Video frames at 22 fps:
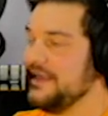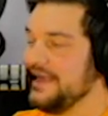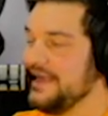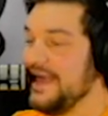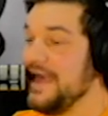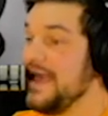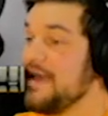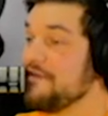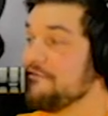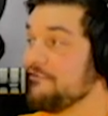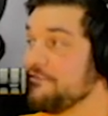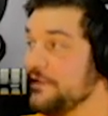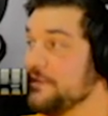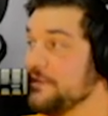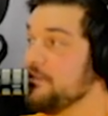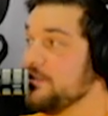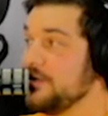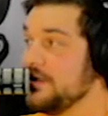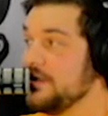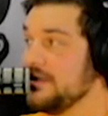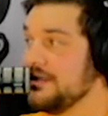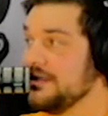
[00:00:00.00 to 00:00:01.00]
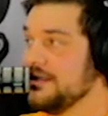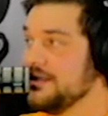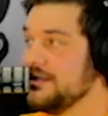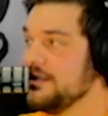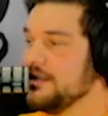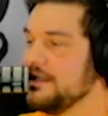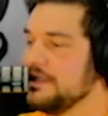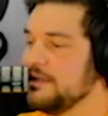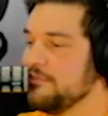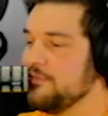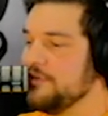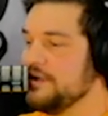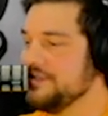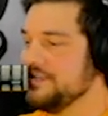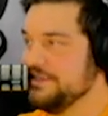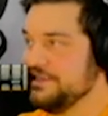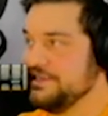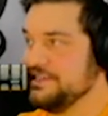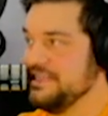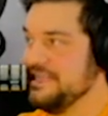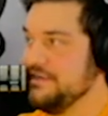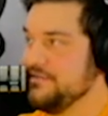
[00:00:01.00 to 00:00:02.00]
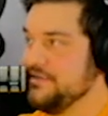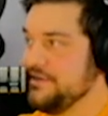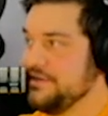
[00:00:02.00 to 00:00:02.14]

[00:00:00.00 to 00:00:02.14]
like everyone, brings their deep